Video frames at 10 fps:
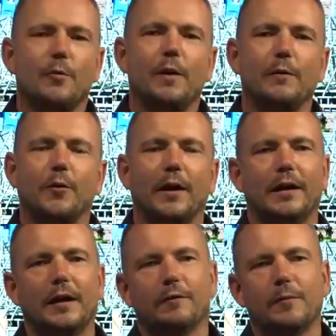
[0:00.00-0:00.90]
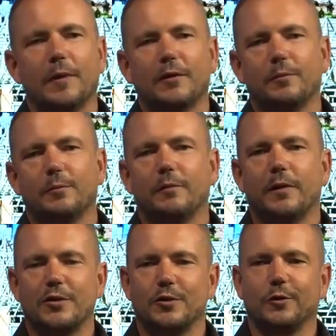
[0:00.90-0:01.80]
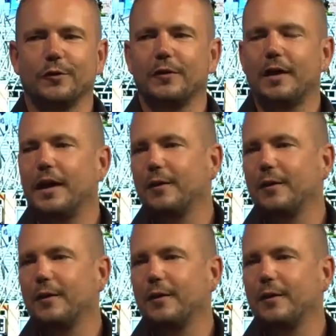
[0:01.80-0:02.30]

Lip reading: We have Greg here from Methven Professionals.